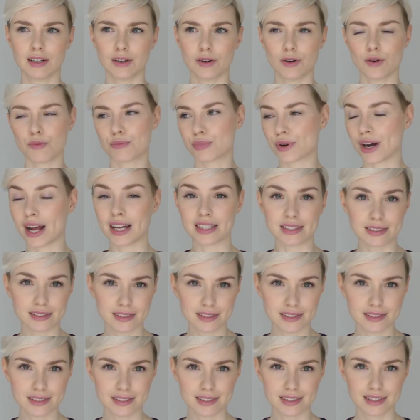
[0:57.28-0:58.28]
or
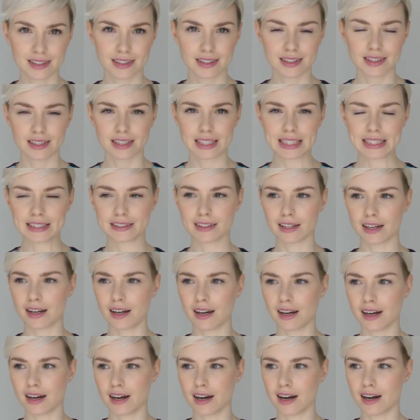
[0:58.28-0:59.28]
brands that
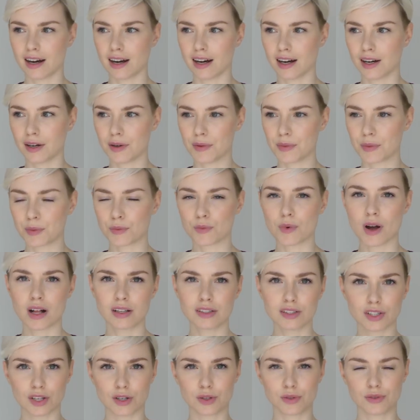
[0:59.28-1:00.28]
are well
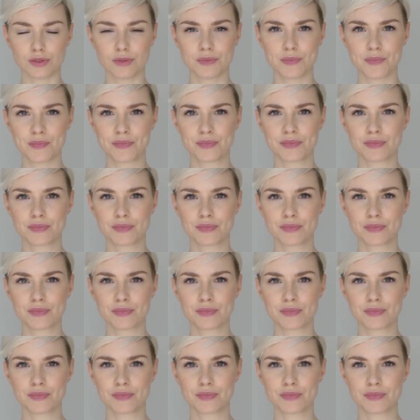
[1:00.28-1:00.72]
known,